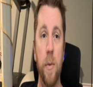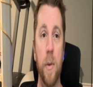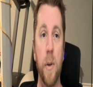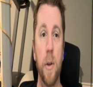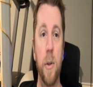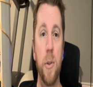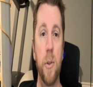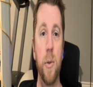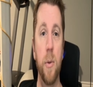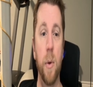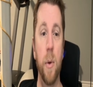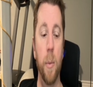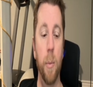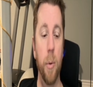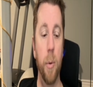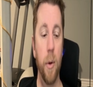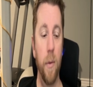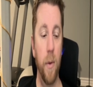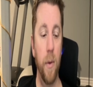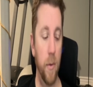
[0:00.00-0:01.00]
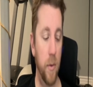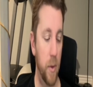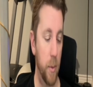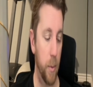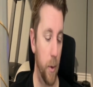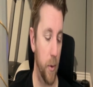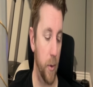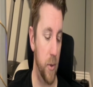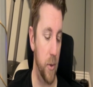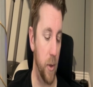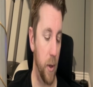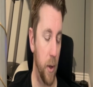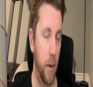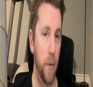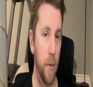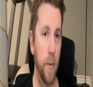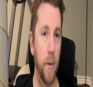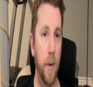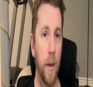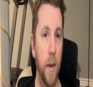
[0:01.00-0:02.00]
on to our preview of tomorrow's
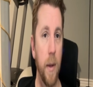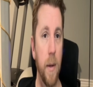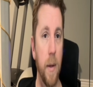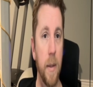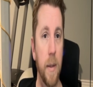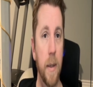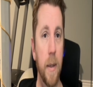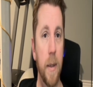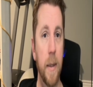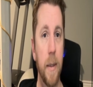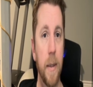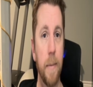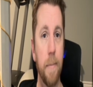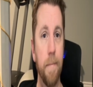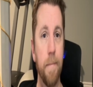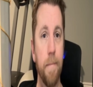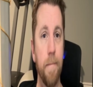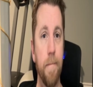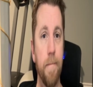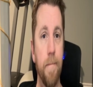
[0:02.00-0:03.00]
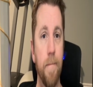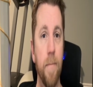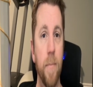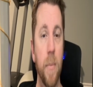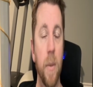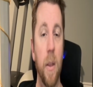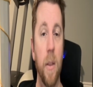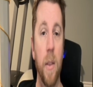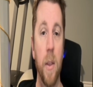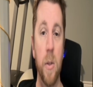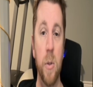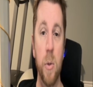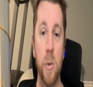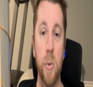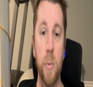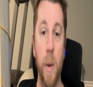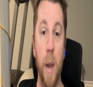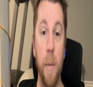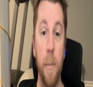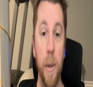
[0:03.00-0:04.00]
solve, and this one's
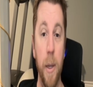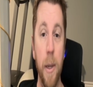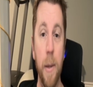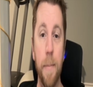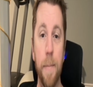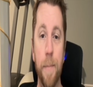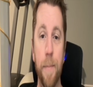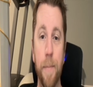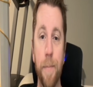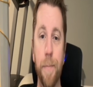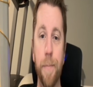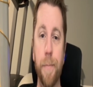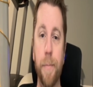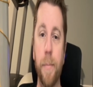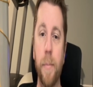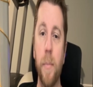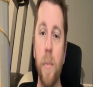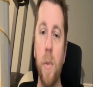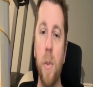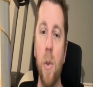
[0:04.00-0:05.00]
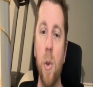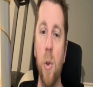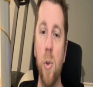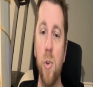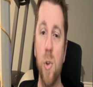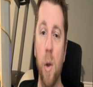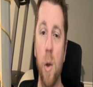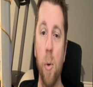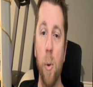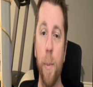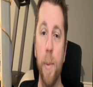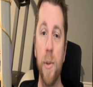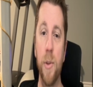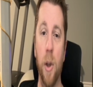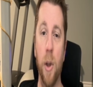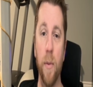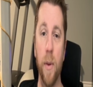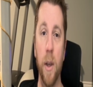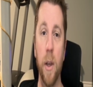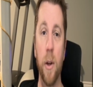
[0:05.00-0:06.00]
by me, so I won't be
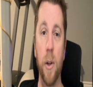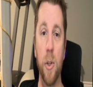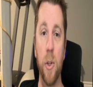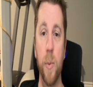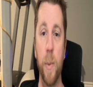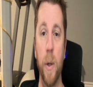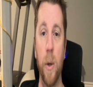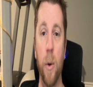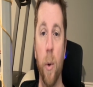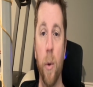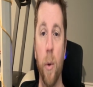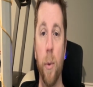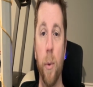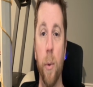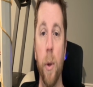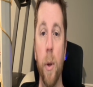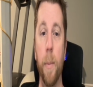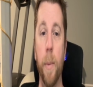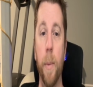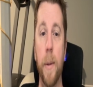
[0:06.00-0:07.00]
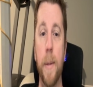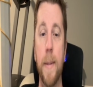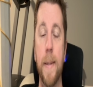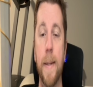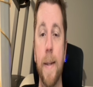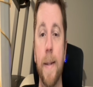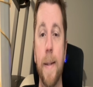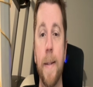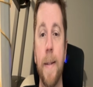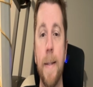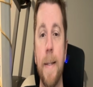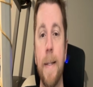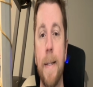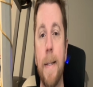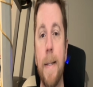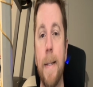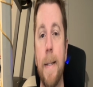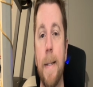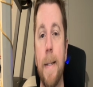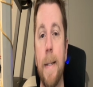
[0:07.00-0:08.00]
solving it. I'll just be going through it, but
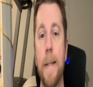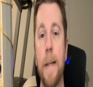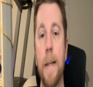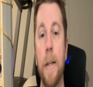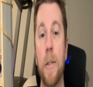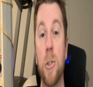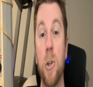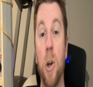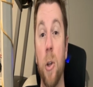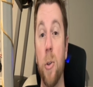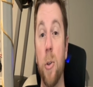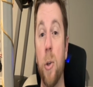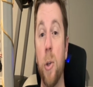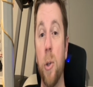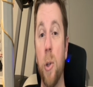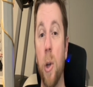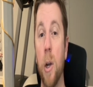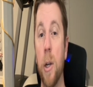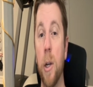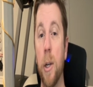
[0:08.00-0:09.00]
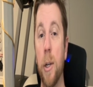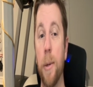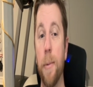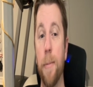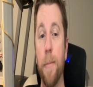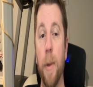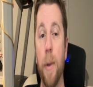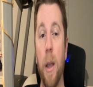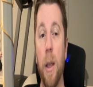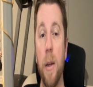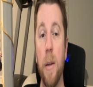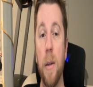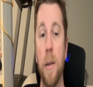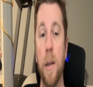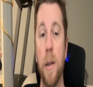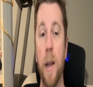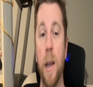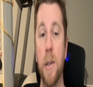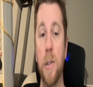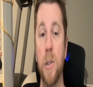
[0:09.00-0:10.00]
it's called Good Luck, and
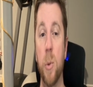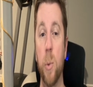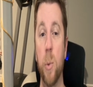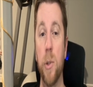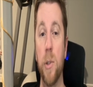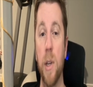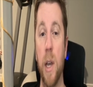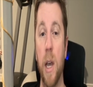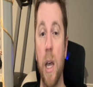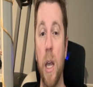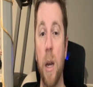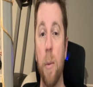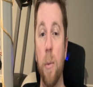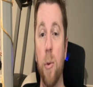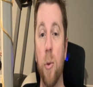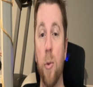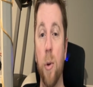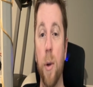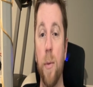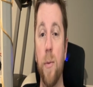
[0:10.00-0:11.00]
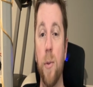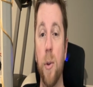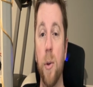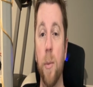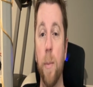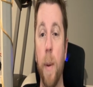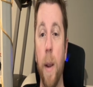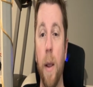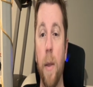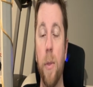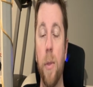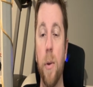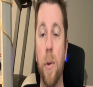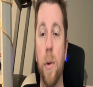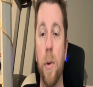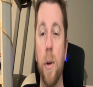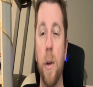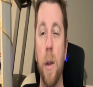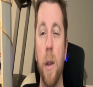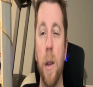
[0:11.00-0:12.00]
it has the words Atom, Grifter,
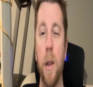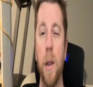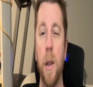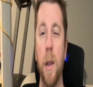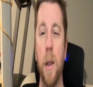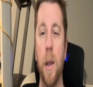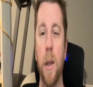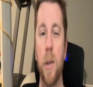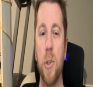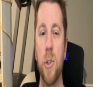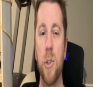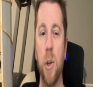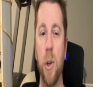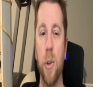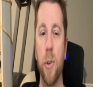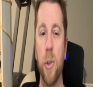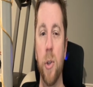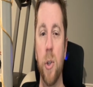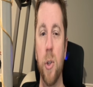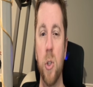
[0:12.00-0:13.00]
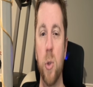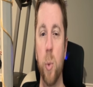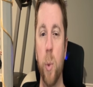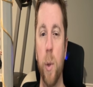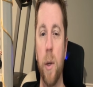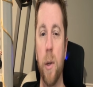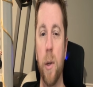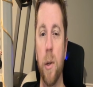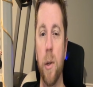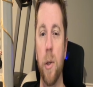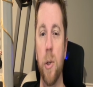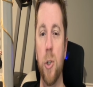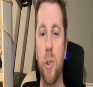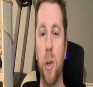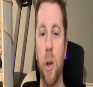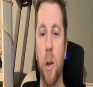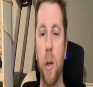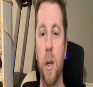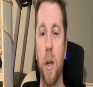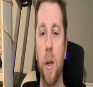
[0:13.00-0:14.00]
Panther, Assault, Swindler,
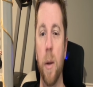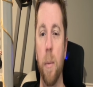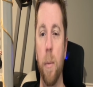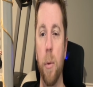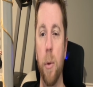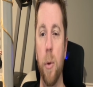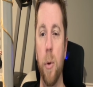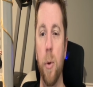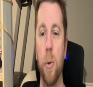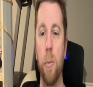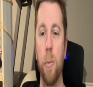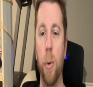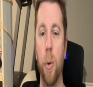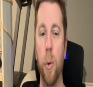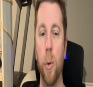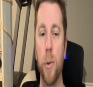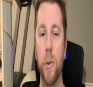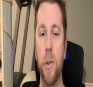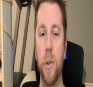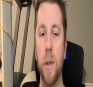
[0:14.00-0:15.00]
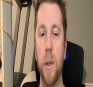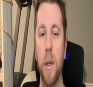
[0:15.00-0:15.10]
Shark, Blue, Bolt,